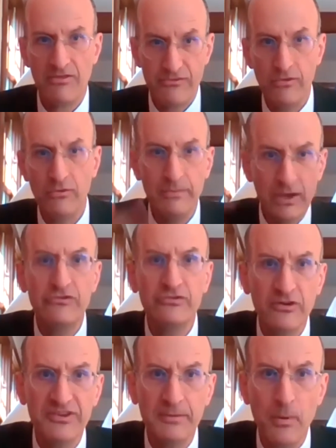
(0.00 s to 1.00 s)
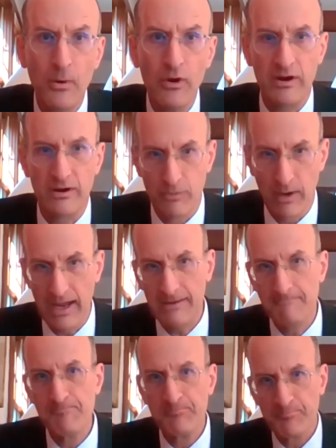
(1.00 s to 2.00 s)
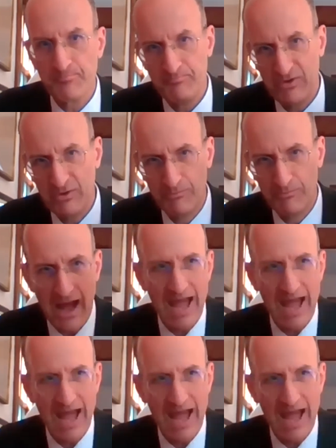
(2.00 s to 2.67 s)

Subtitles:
through mutual support, right? You